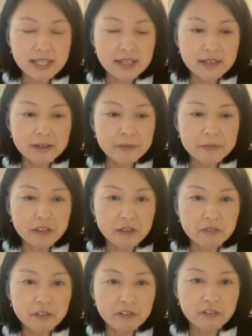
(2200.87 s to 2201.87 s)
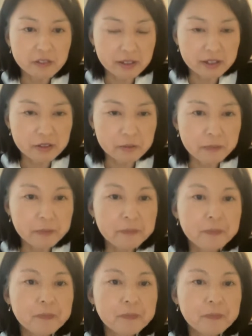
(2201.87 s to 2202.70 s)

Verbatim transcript: um, of the film,